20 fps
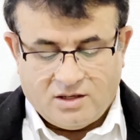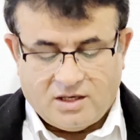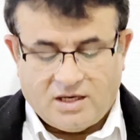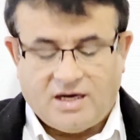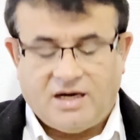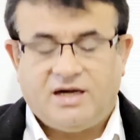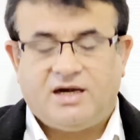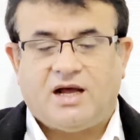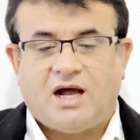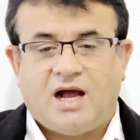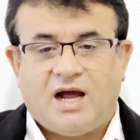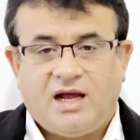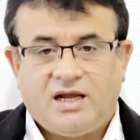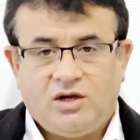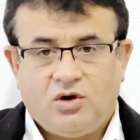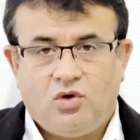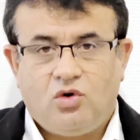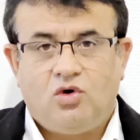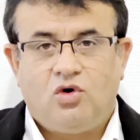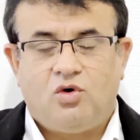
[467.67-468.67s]
And I
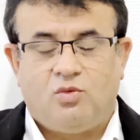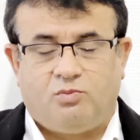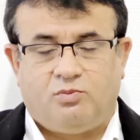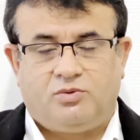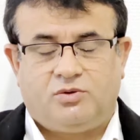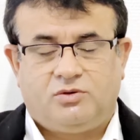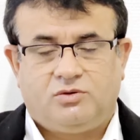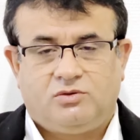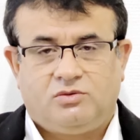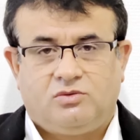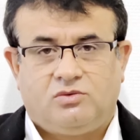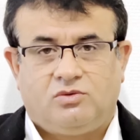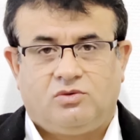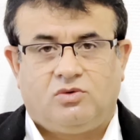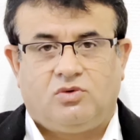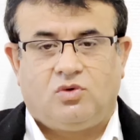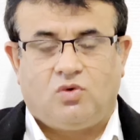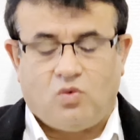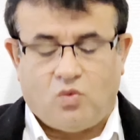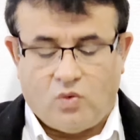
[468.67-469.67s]
hope
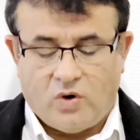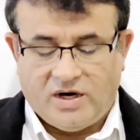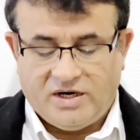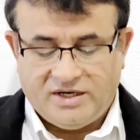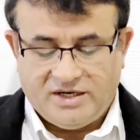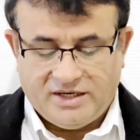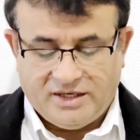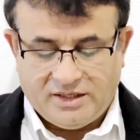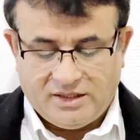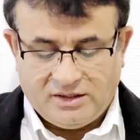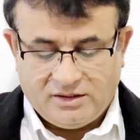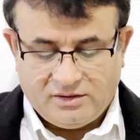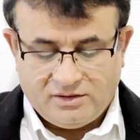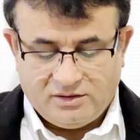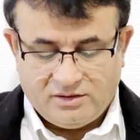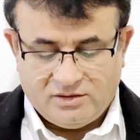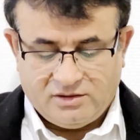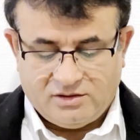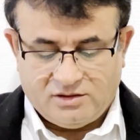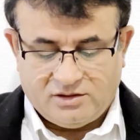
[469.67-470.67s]
one day
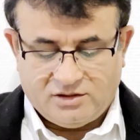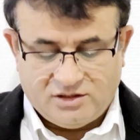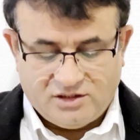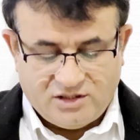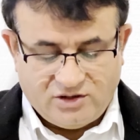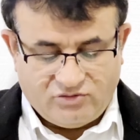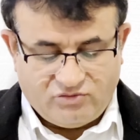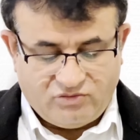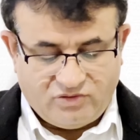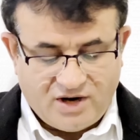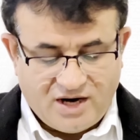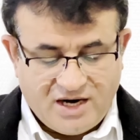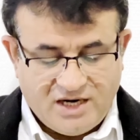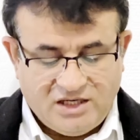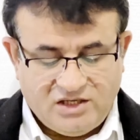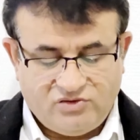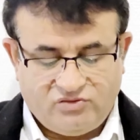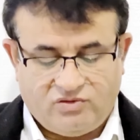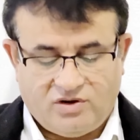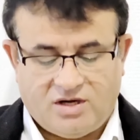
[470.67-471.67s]
the
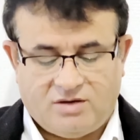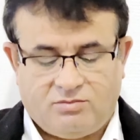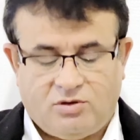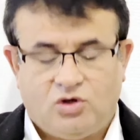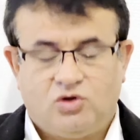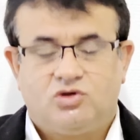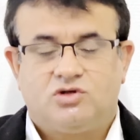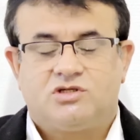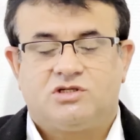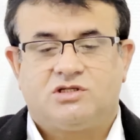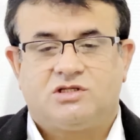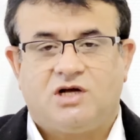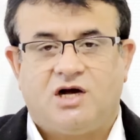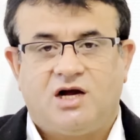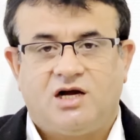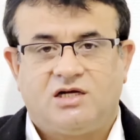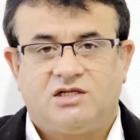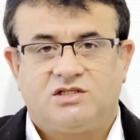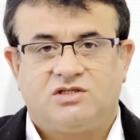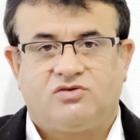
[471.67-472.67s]
fight for
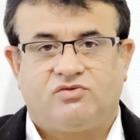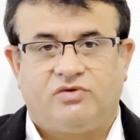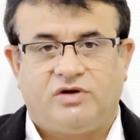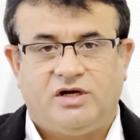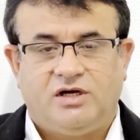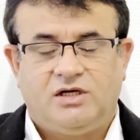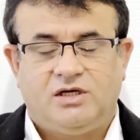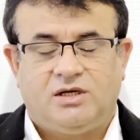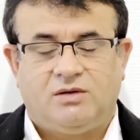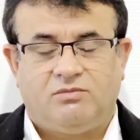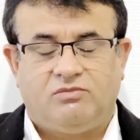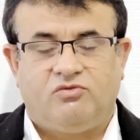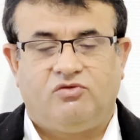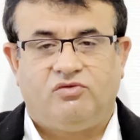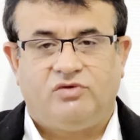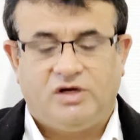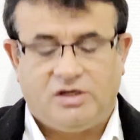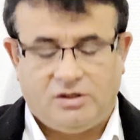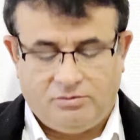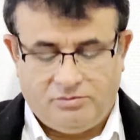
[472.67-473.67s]
Balochistan's freedom
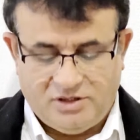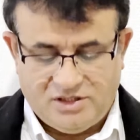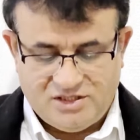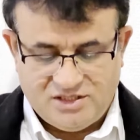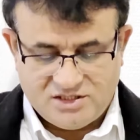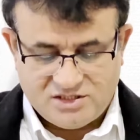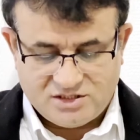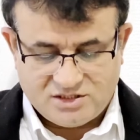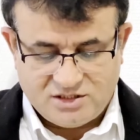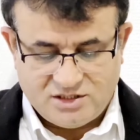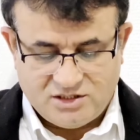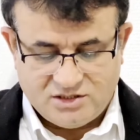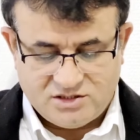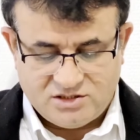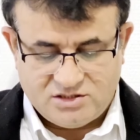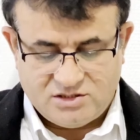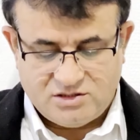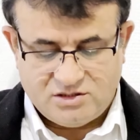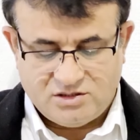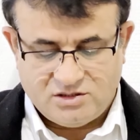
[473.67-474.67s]
will be
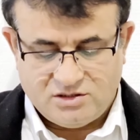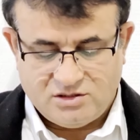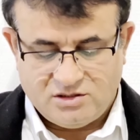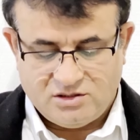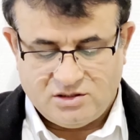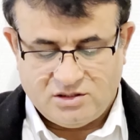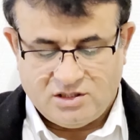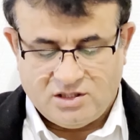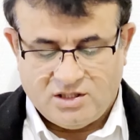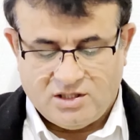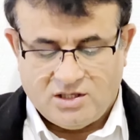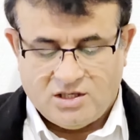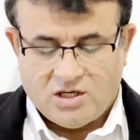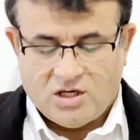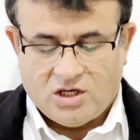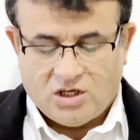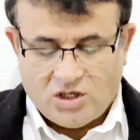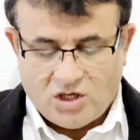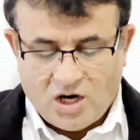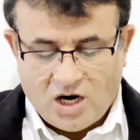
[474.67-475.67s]
discussed
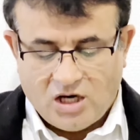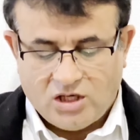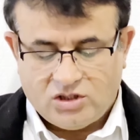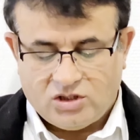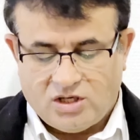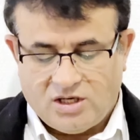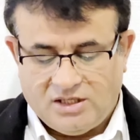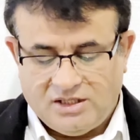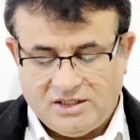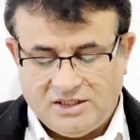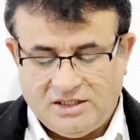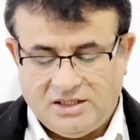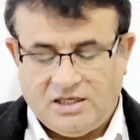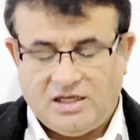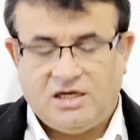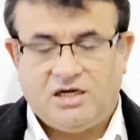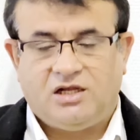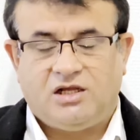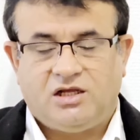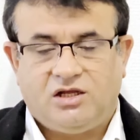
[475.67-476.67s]
not only
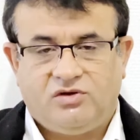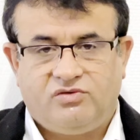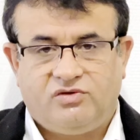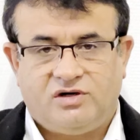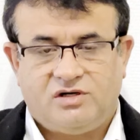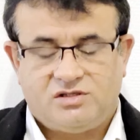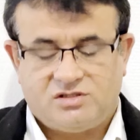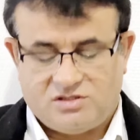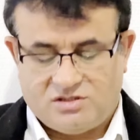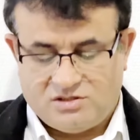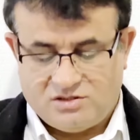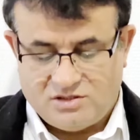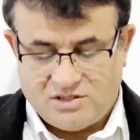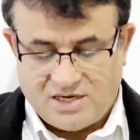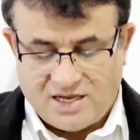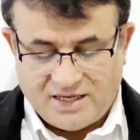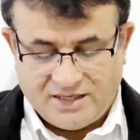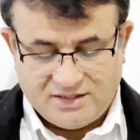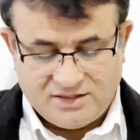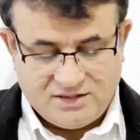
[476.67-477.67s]
in events
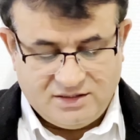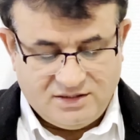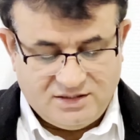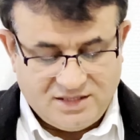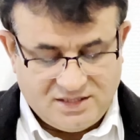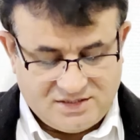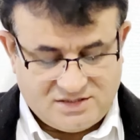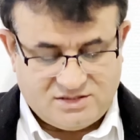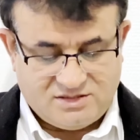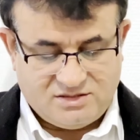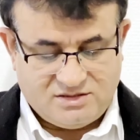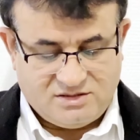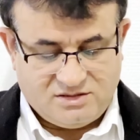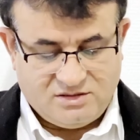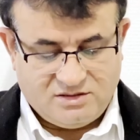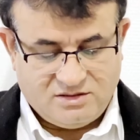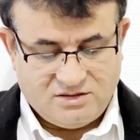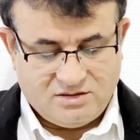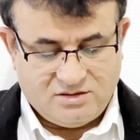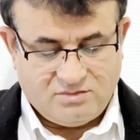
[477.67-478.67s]
like this,
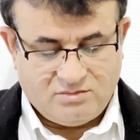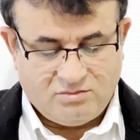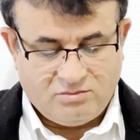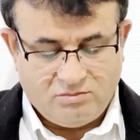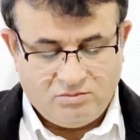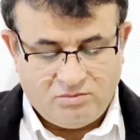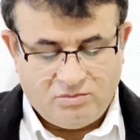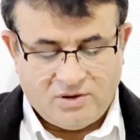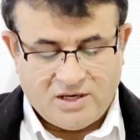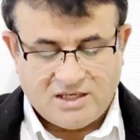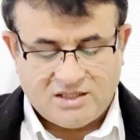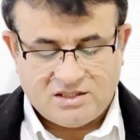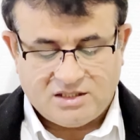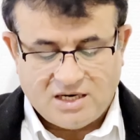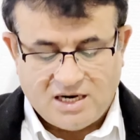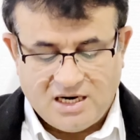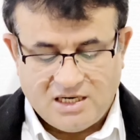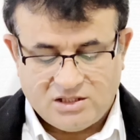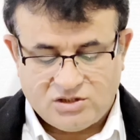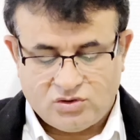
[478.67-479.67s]
but
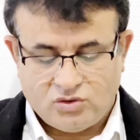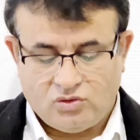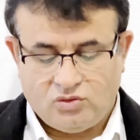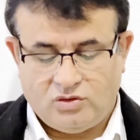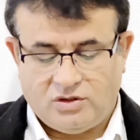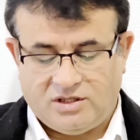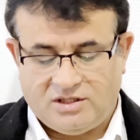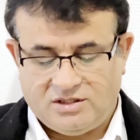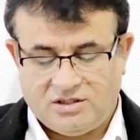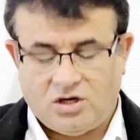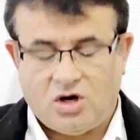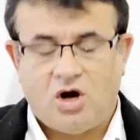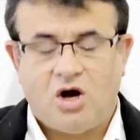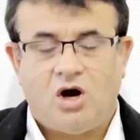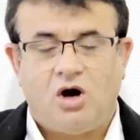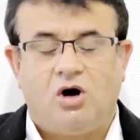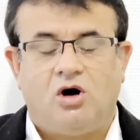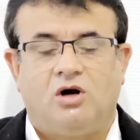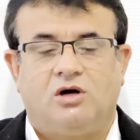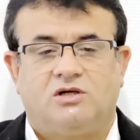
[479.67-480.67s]
also in the
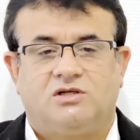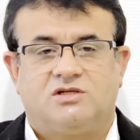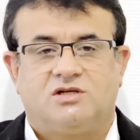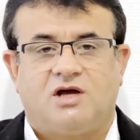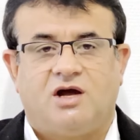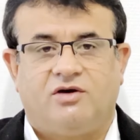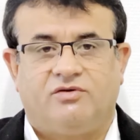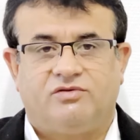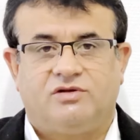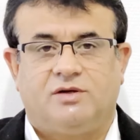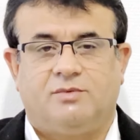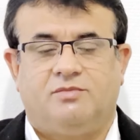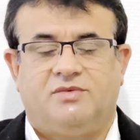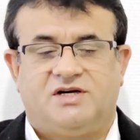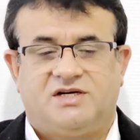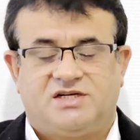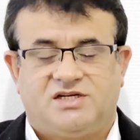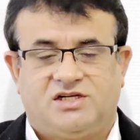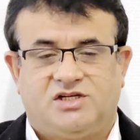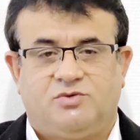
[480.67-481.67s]
halls of the
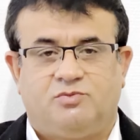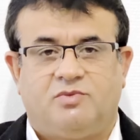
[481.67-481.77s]
British